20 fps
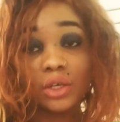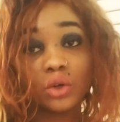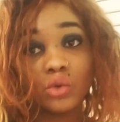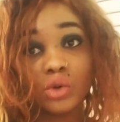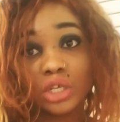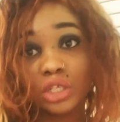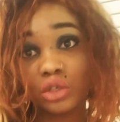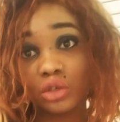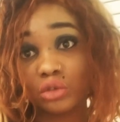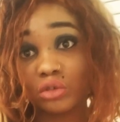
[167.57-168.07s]

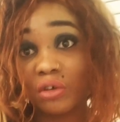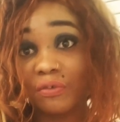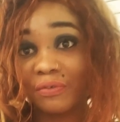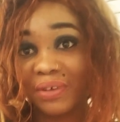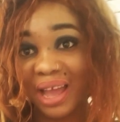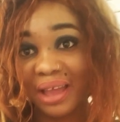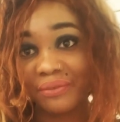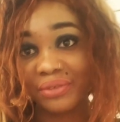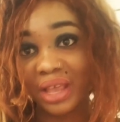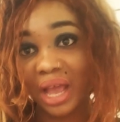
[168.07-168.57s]
going to
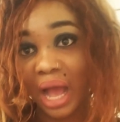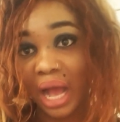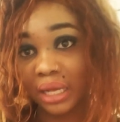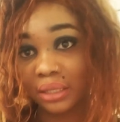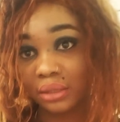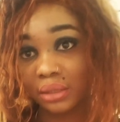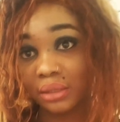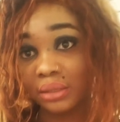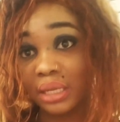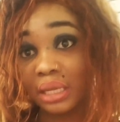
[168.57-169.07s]
survive the
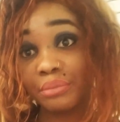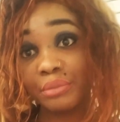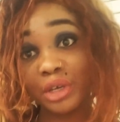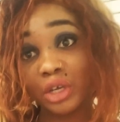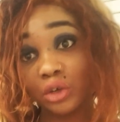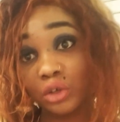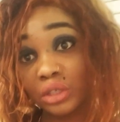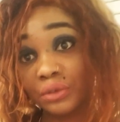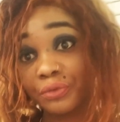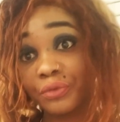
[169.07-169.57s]
accident
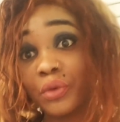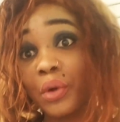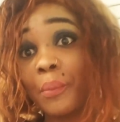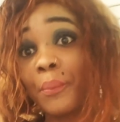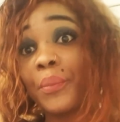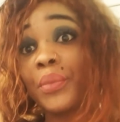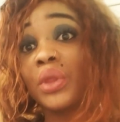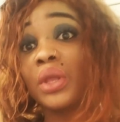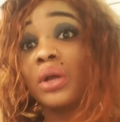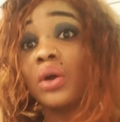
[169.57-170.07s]
because
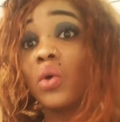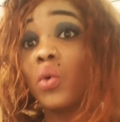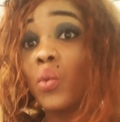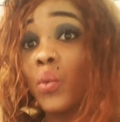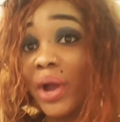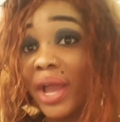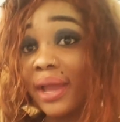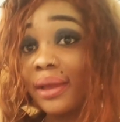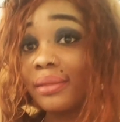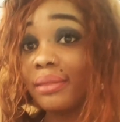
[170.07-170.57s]
from
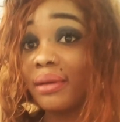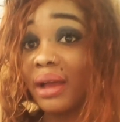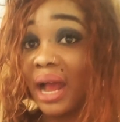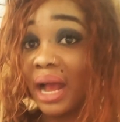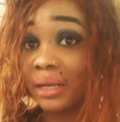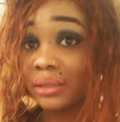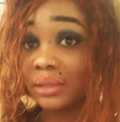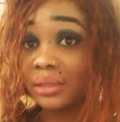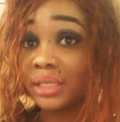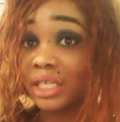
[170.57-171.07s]
where the
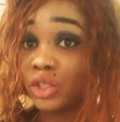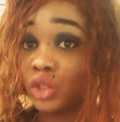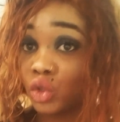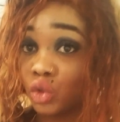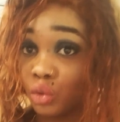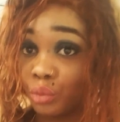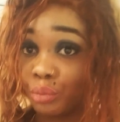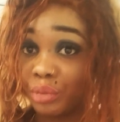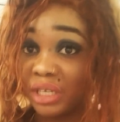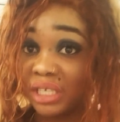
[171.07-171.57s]
accident
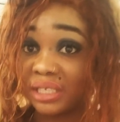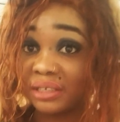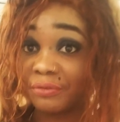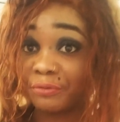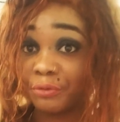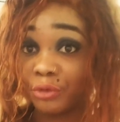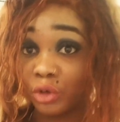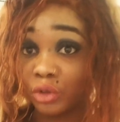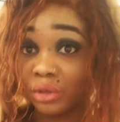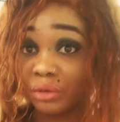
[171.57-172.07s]
took place in
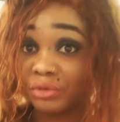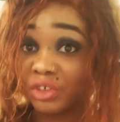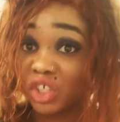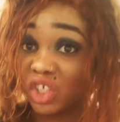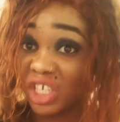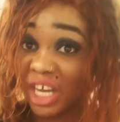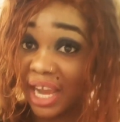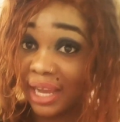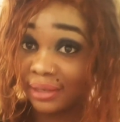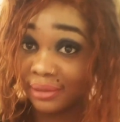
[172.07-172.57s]
front of the
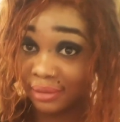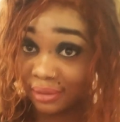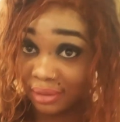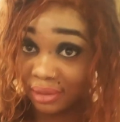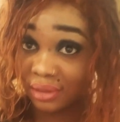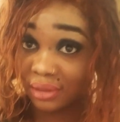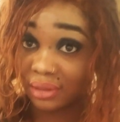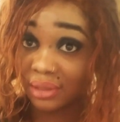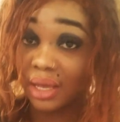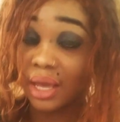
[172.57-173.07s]

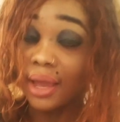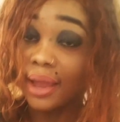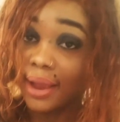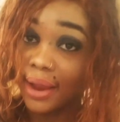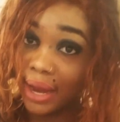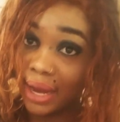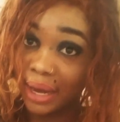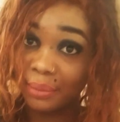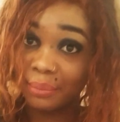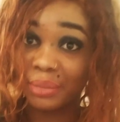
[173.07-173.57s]
chinese
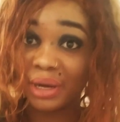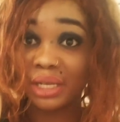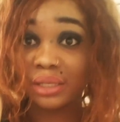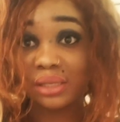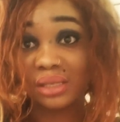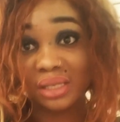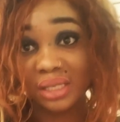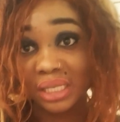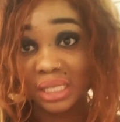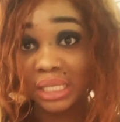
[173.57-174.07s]

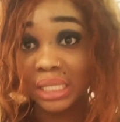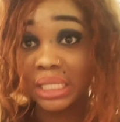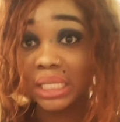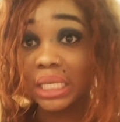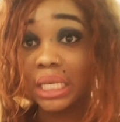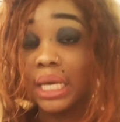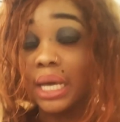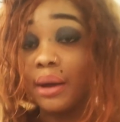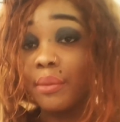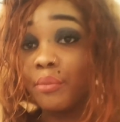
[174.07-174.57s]
embassy
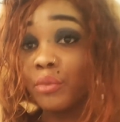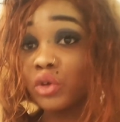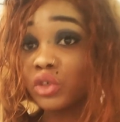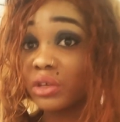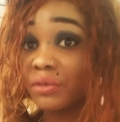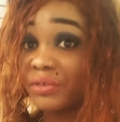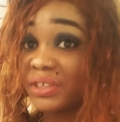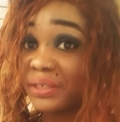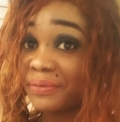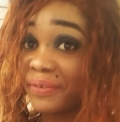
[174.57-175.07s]
most
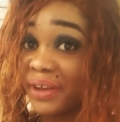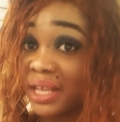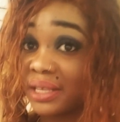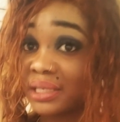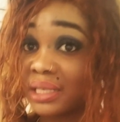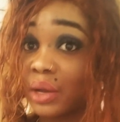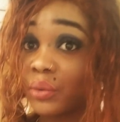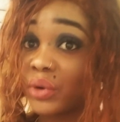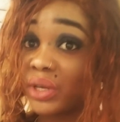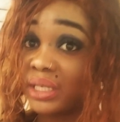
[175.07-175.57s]
of his
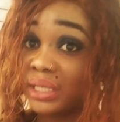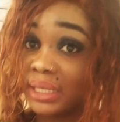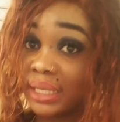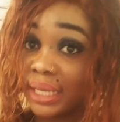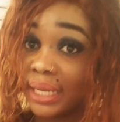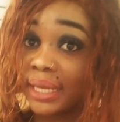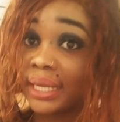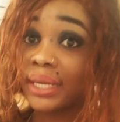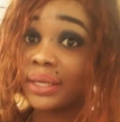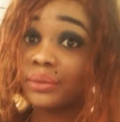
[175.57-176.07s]
fans that were
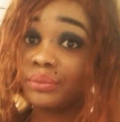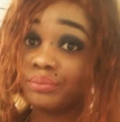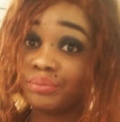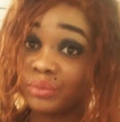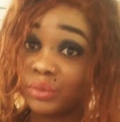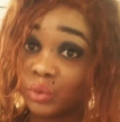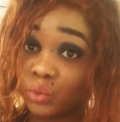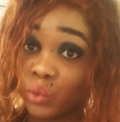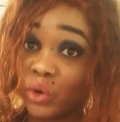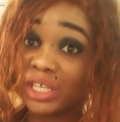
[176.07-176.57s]
there
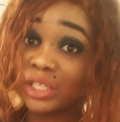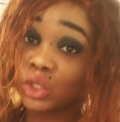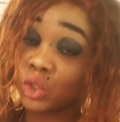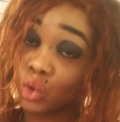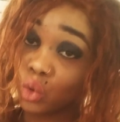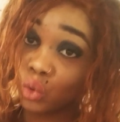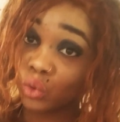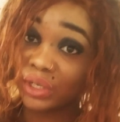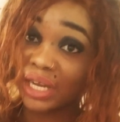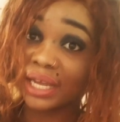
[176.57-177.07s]
were
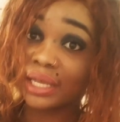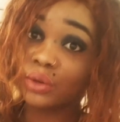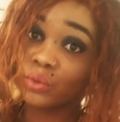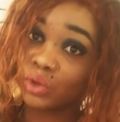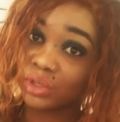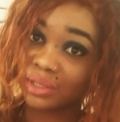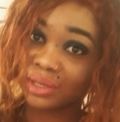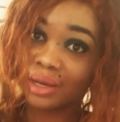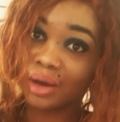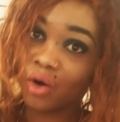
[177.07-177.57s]
told that he
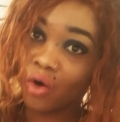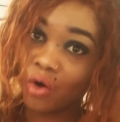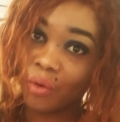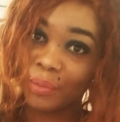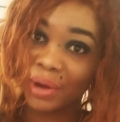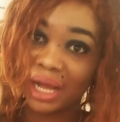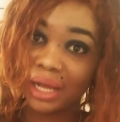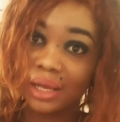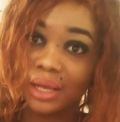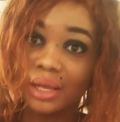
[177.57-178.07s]
was in
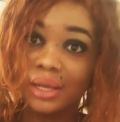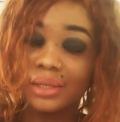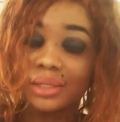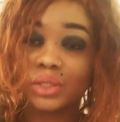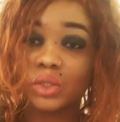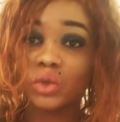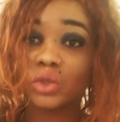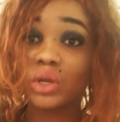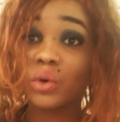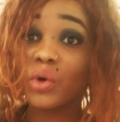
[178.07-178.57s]
coma.
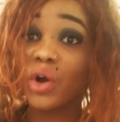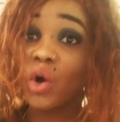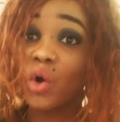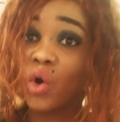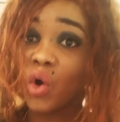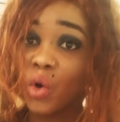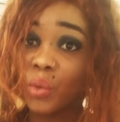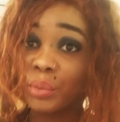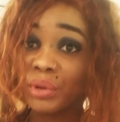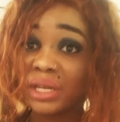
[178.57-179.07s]
So they were
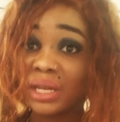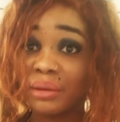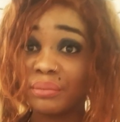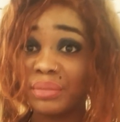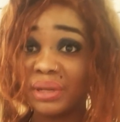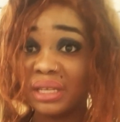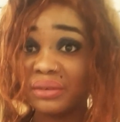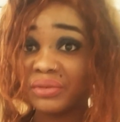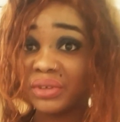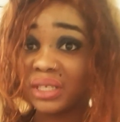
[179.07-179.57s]
hoping and
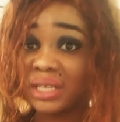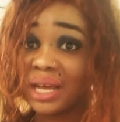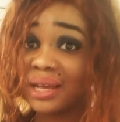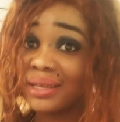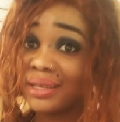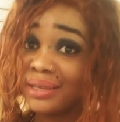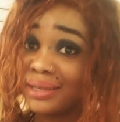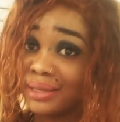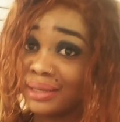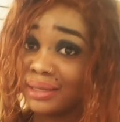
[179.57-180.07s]
believing that
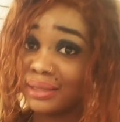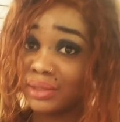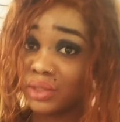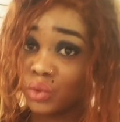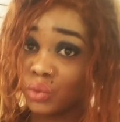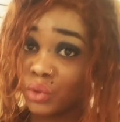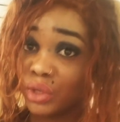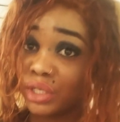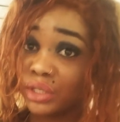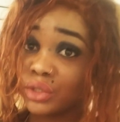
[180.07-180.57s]
he is
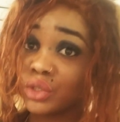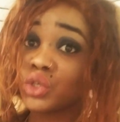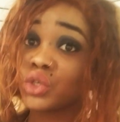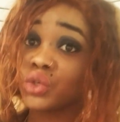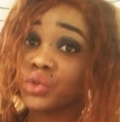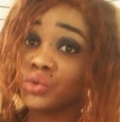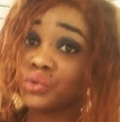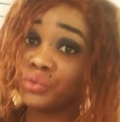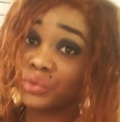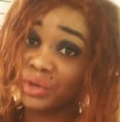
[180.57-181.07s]
going to